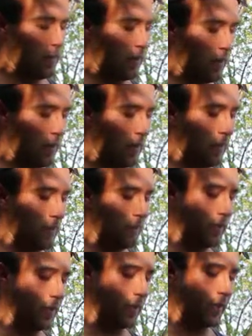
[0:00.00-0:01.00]

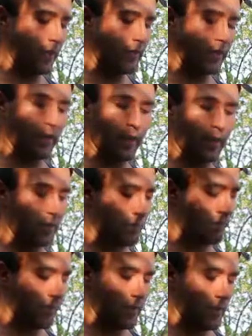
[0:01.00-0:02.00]
But like I said, I
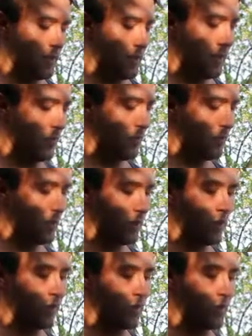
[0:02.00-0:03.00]
really
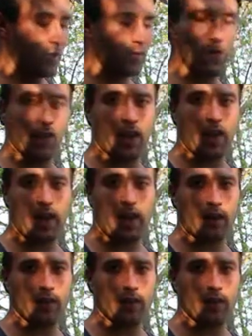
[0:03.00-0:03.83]
don't use the can.